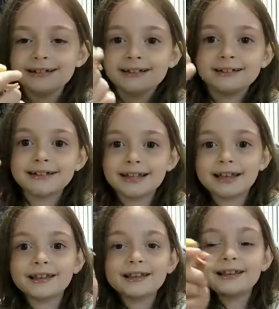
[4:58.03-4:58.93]
It's
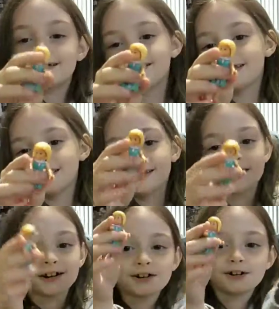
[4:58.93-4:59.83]
like, this is
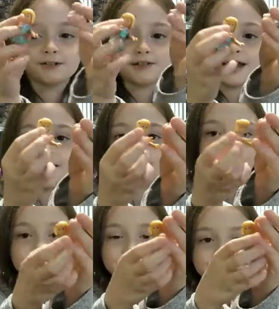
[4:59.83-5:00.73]
the girl of
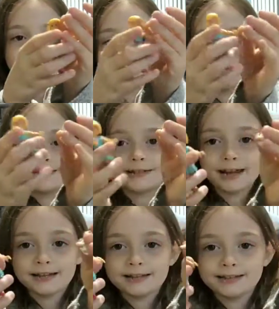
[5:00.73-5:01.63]
Shaggy and
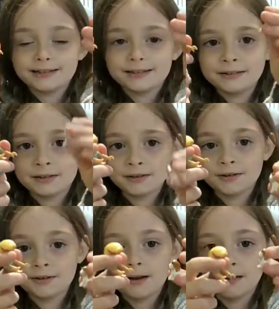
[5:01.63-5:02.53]
this is
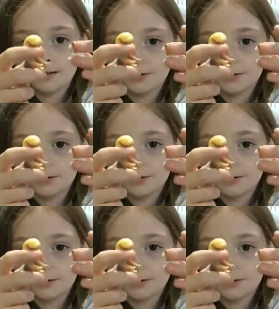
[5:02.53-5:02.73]
a